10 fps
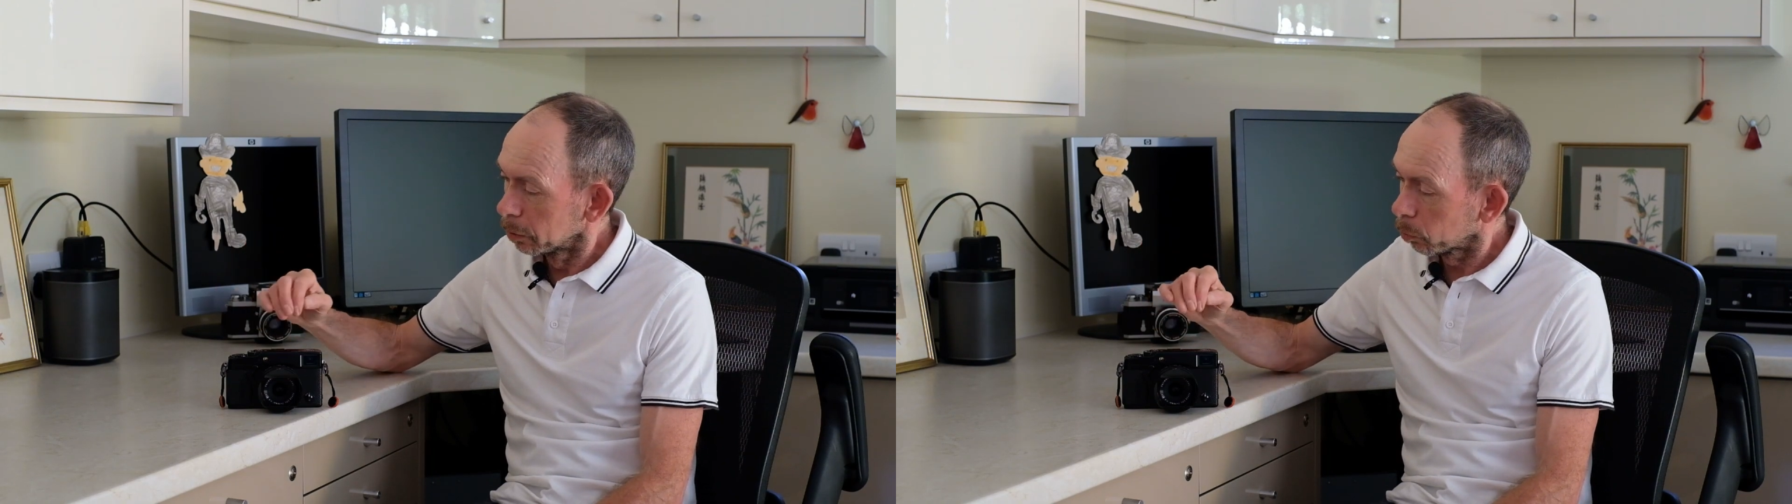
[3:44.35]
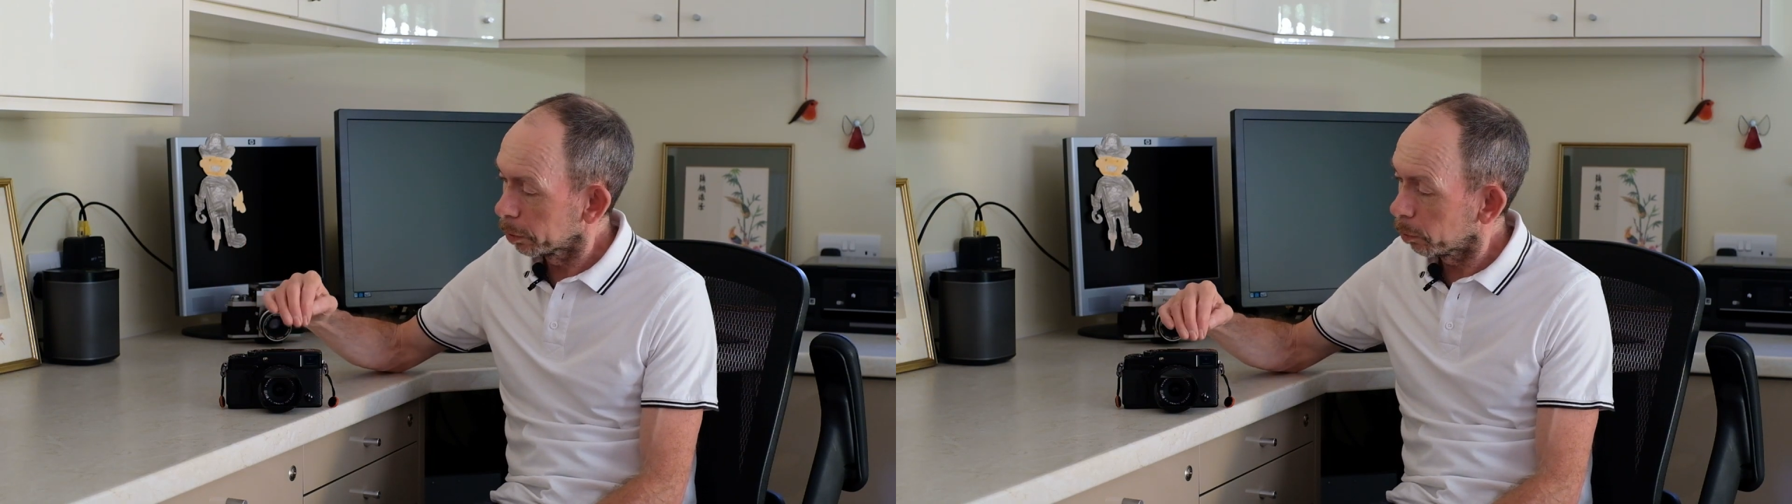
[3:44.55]

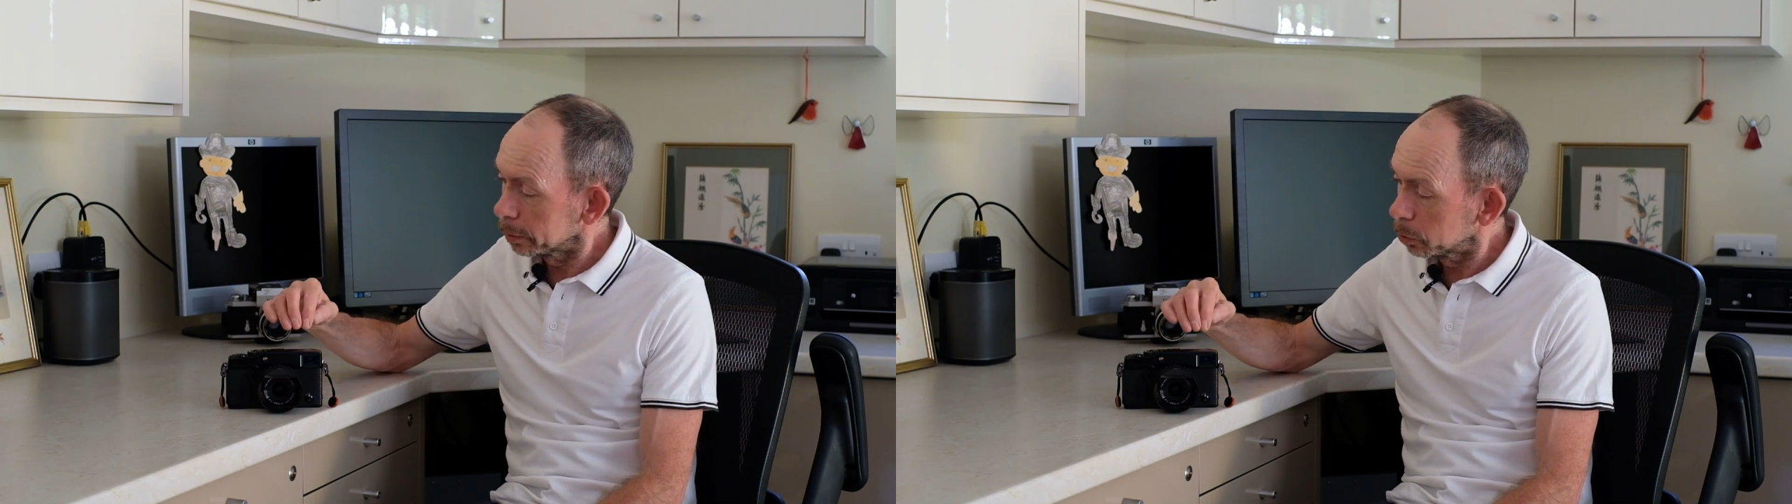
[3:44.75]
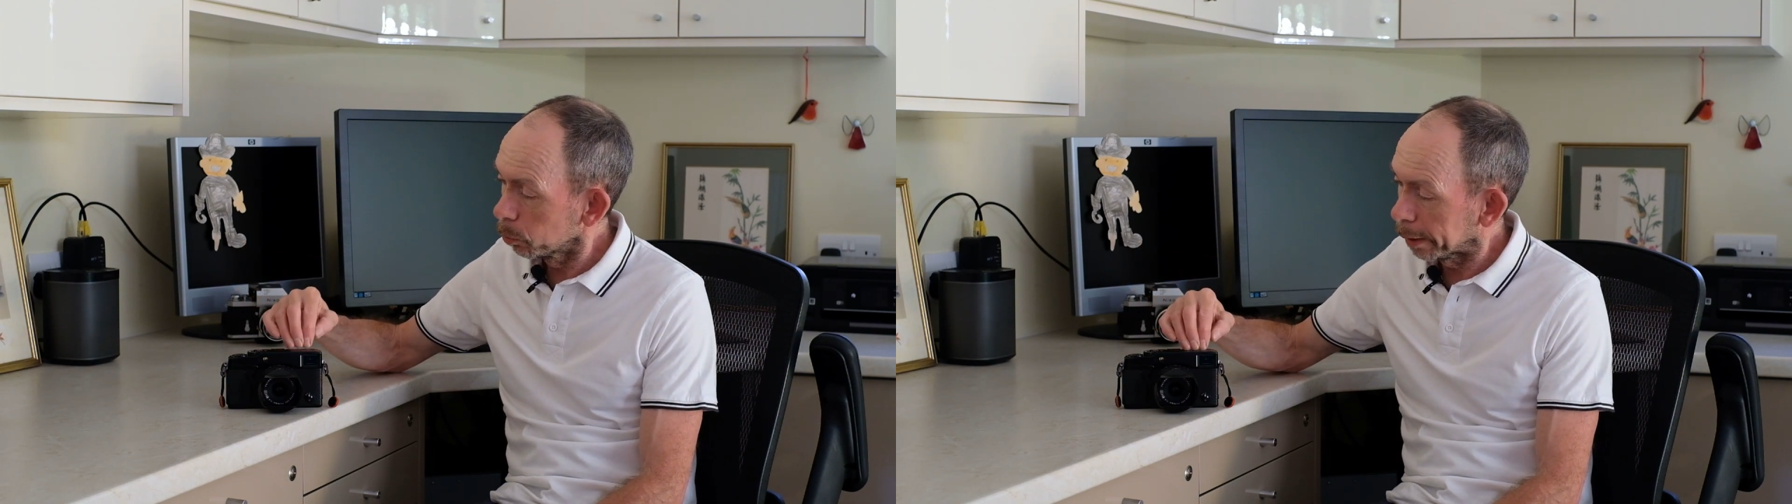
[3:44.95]
Although I
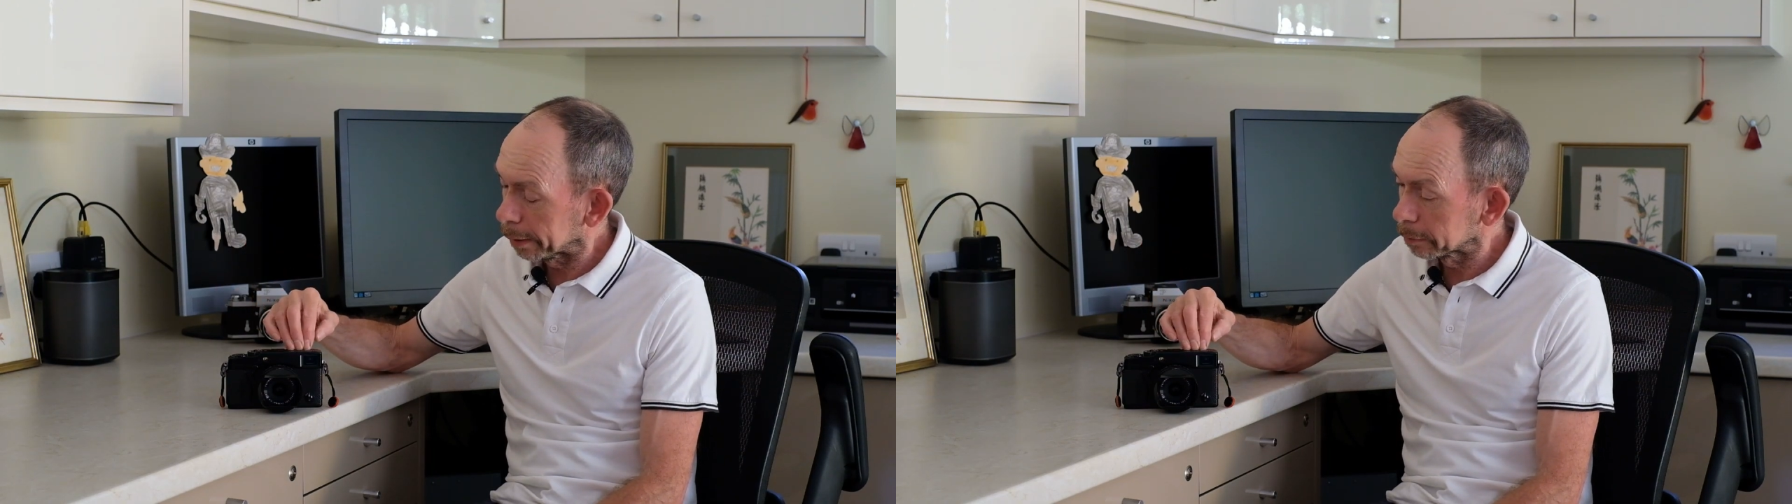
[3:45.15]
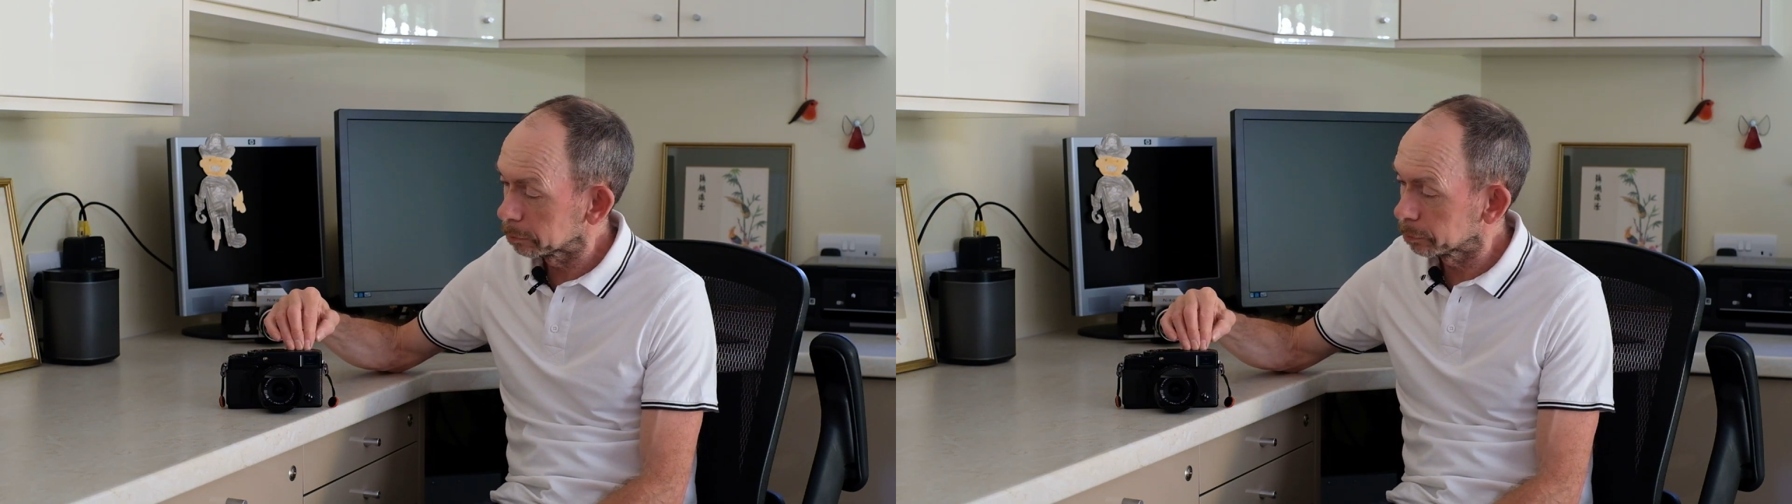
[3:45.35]
do
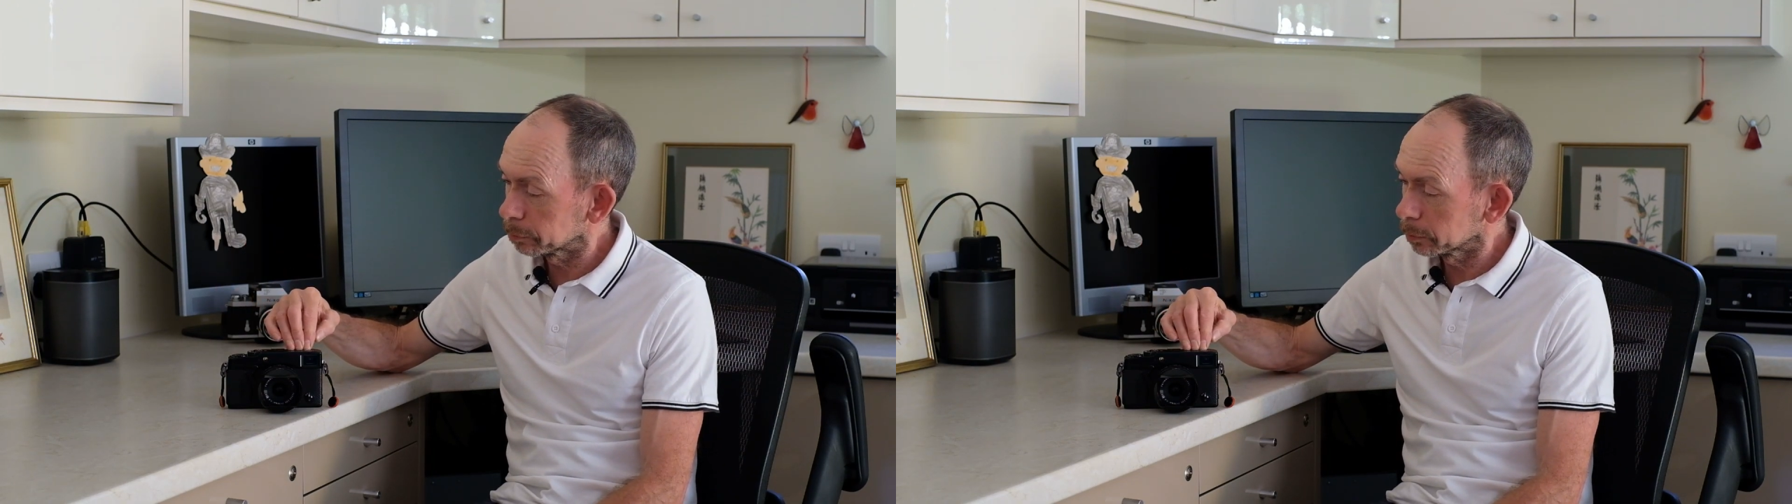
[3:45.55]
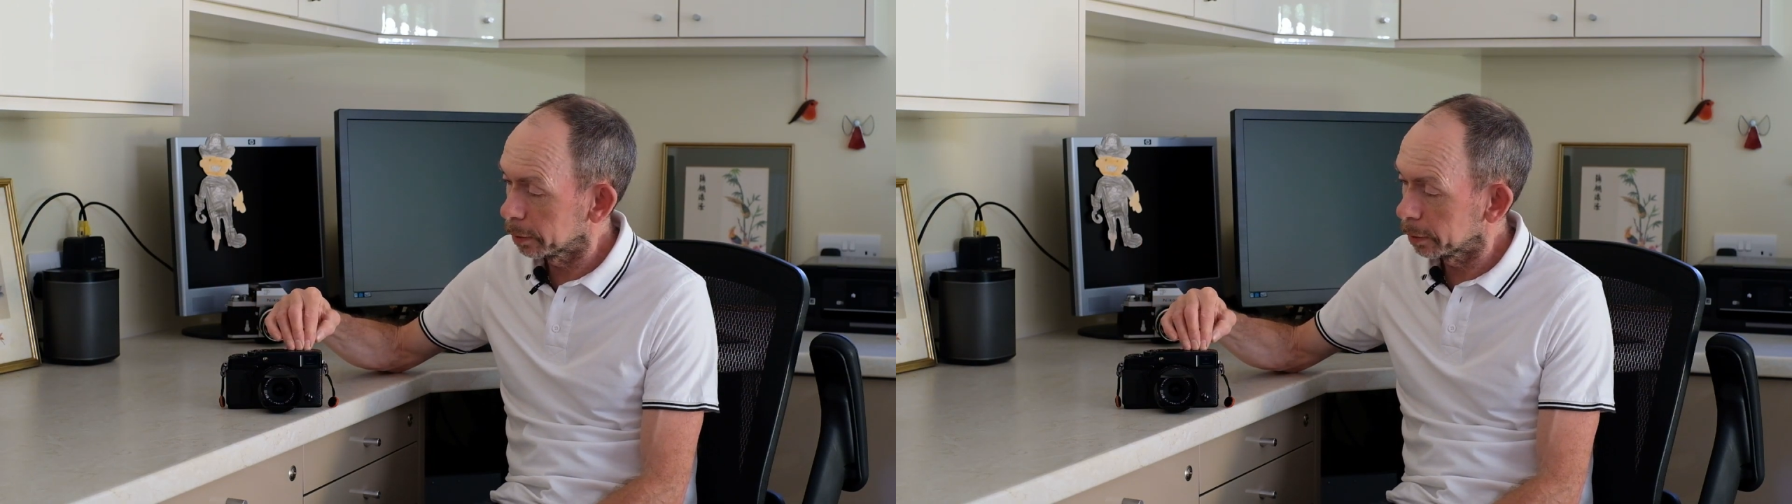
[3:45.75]
have